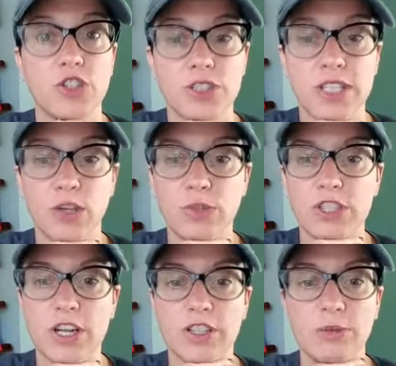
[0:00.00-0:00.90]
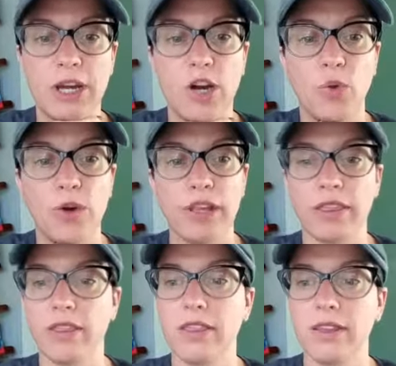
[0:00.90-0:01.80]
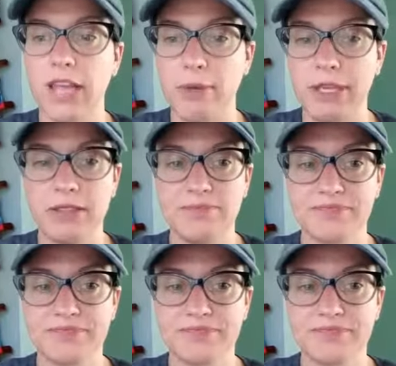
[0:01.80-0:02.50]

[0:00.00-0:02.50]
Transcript: just like we talked about with the lemon.